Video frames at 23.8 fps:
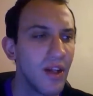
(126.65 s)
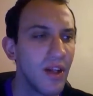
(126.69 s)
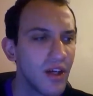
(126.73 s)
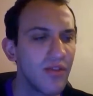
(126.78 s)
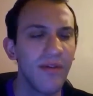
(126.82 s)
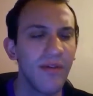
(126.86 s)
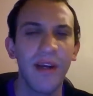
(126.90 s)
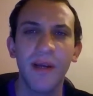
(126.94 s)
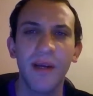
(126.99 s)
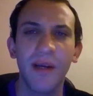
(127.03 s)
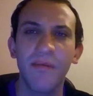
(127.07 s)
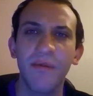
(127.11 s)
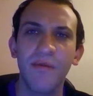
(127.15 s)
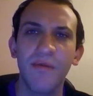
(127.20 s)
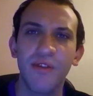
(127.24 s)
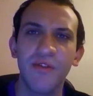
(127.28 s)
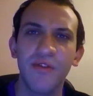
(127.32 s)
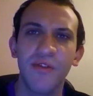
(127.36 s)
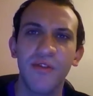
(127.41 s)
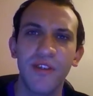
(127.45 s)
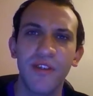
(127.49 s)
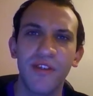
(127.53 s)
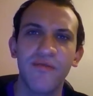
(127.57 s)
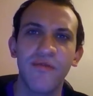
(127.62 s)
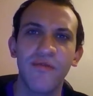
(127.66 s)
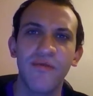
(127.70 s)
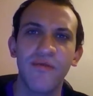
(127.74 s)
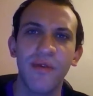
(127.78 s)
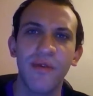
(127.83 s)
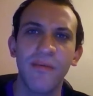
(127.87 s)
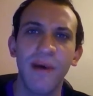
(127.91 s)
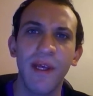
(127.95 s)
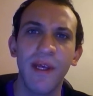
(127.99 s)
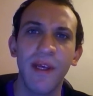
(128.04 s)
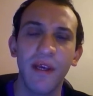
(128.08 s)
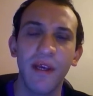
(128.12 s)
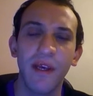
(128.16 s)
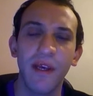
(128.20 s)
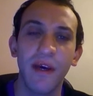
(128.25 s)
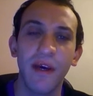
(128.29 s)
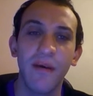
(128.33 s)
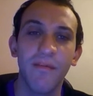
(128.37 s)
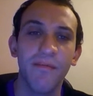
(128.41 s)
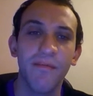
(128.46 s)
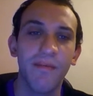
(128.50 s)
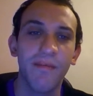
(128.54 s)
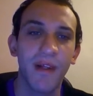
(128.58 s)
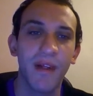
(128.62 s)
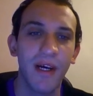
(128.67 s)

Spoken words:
credible choice for Romania,